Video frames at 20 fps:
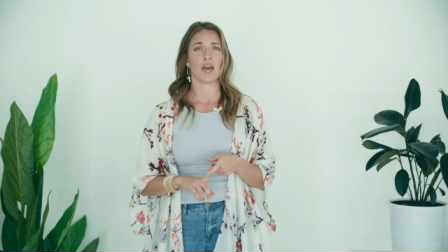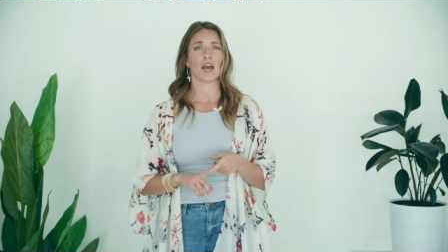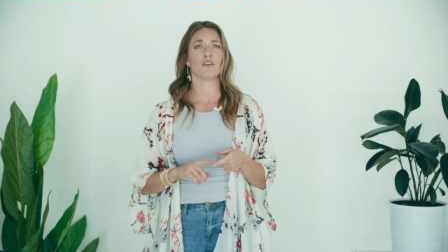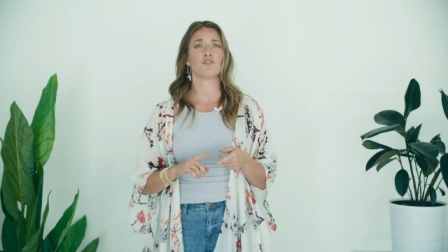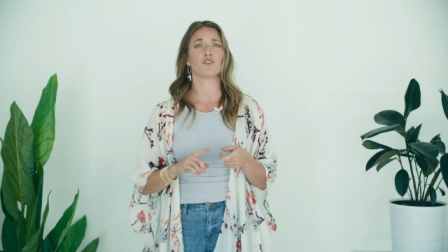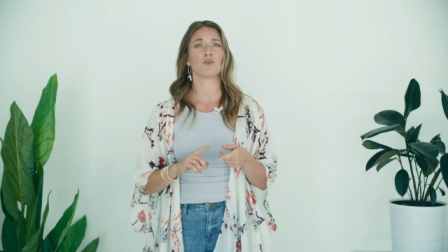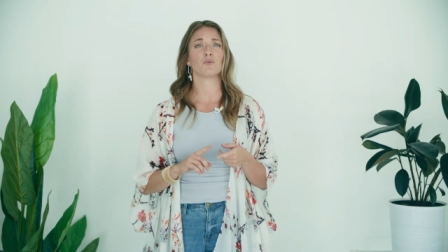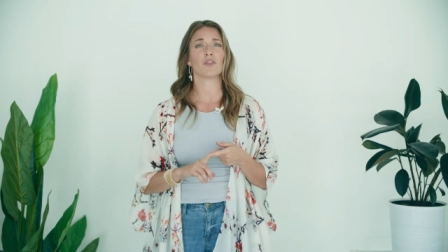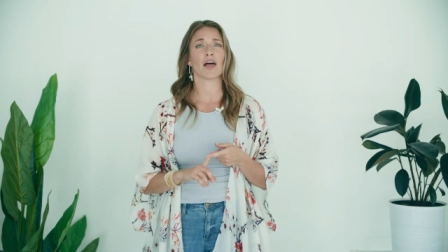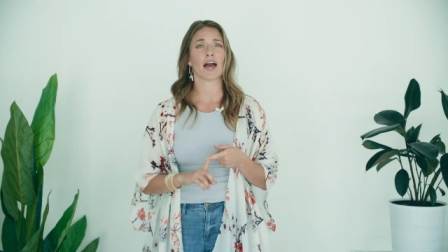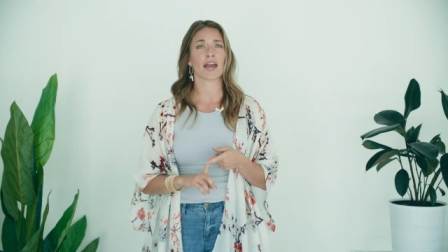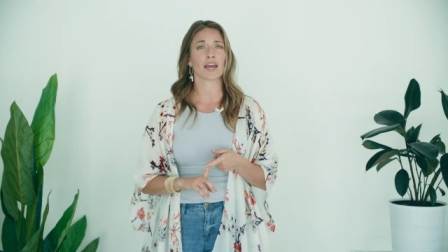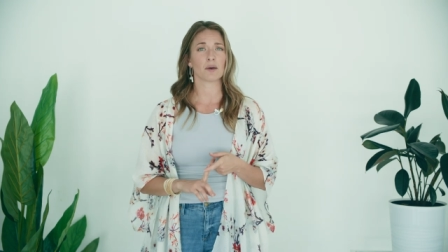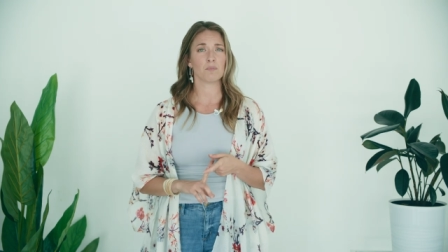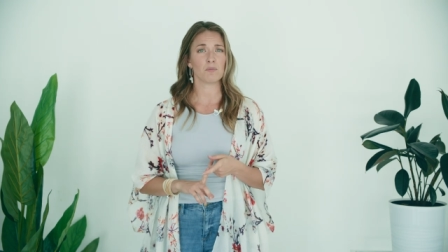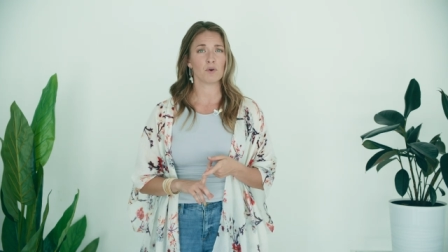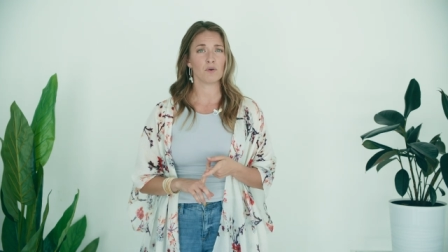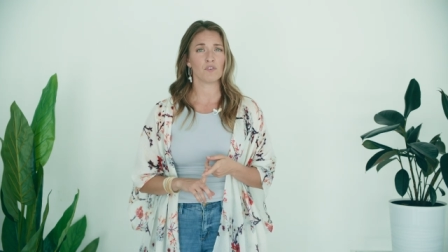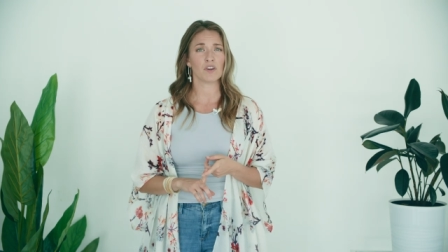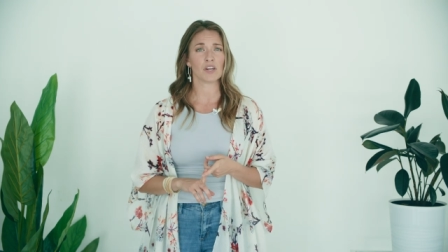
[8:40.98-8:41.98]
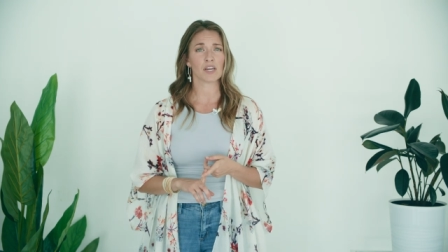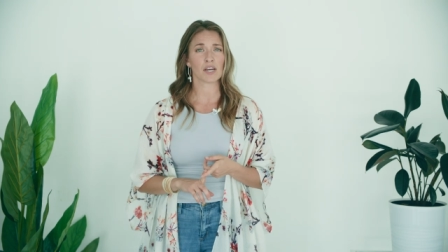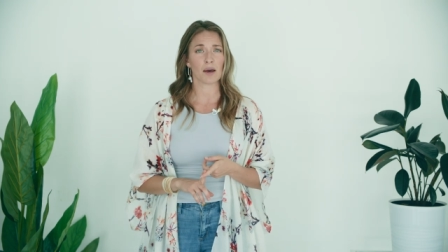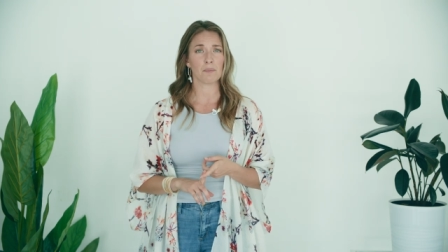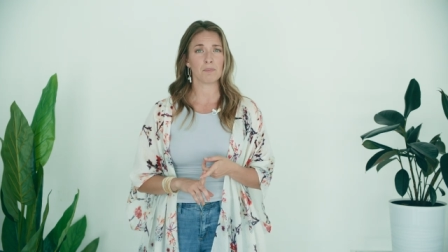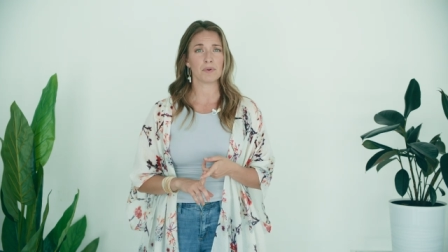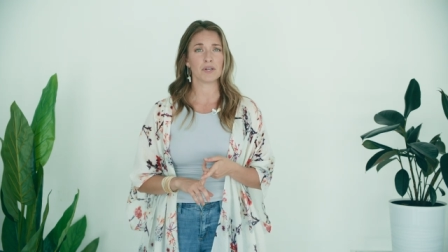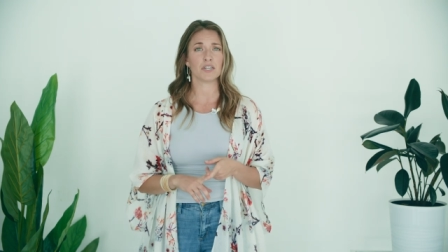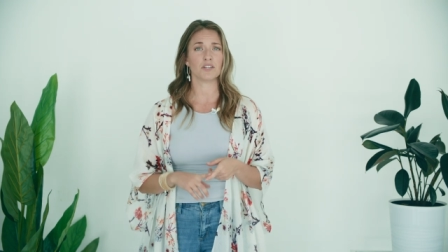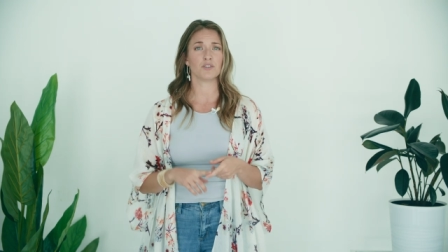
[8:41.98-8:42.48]
If you'd like a moving
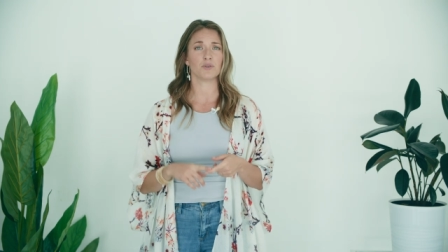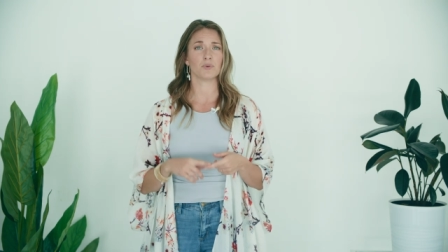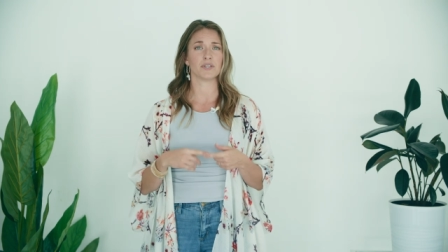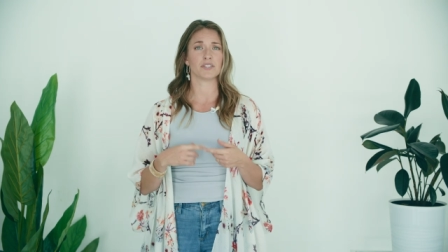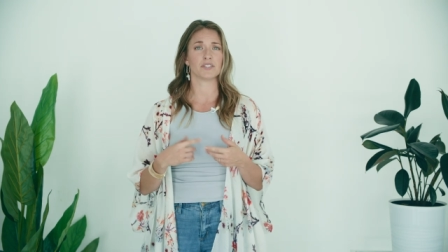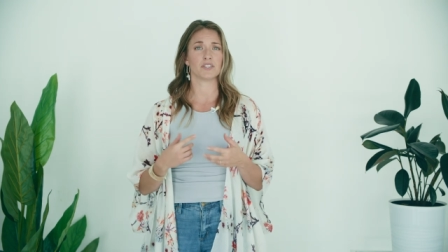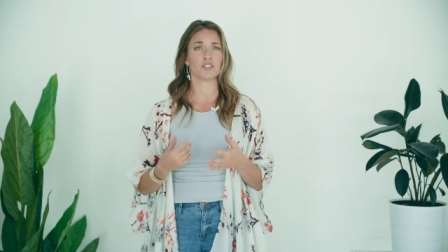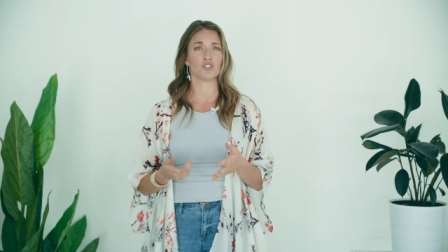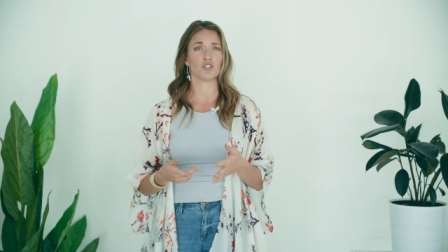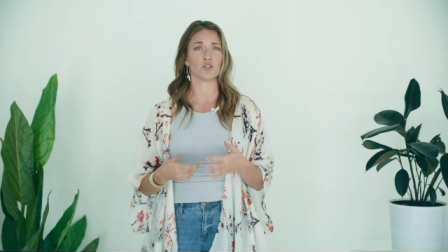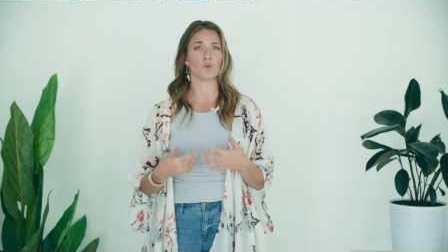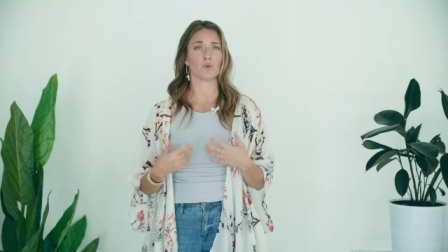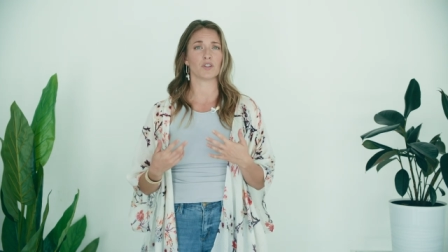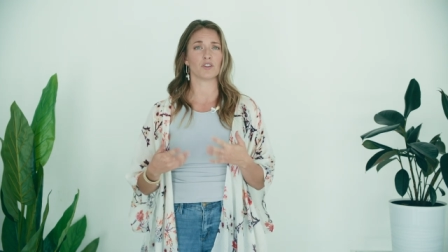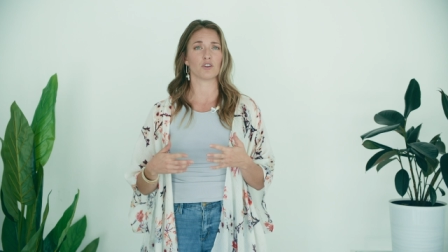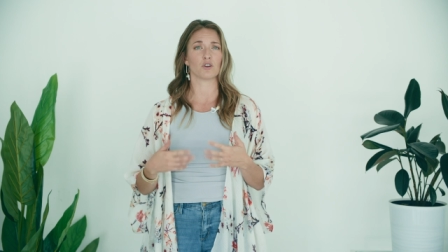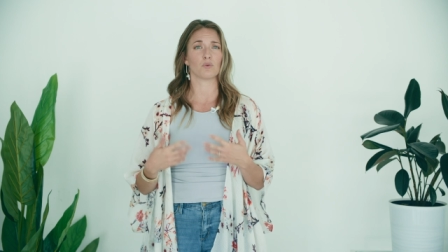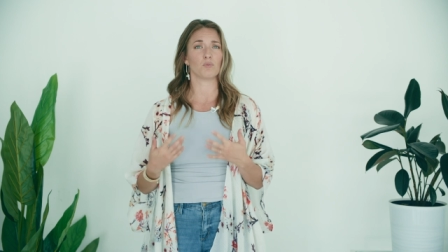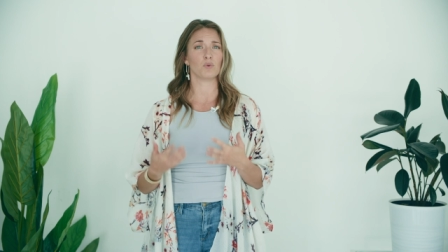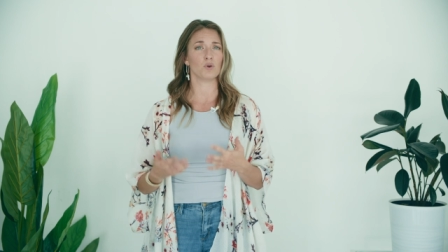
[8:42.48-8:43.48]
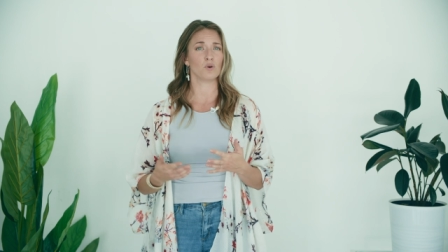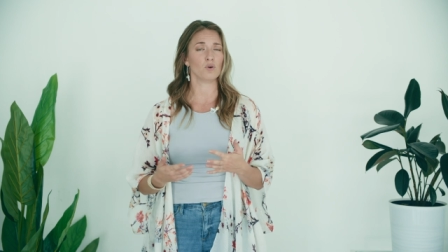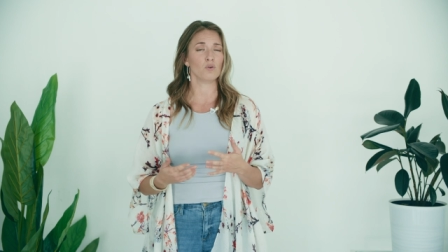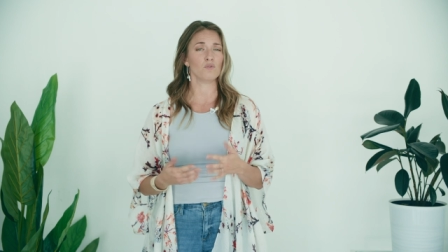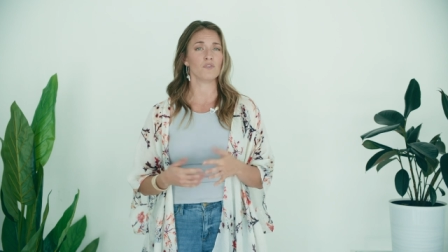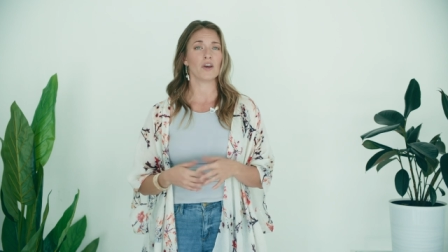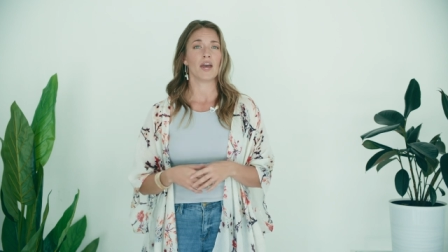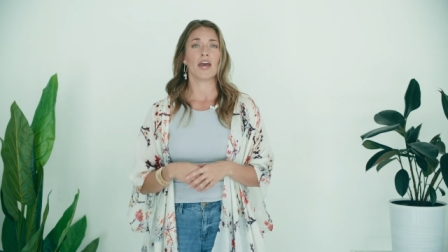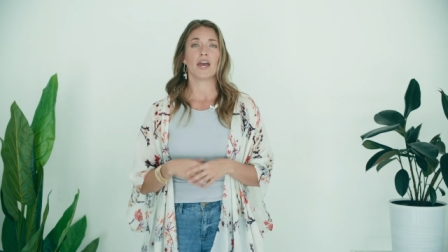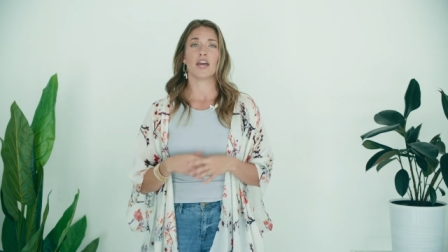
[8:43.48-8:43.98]
company to assist you with your move,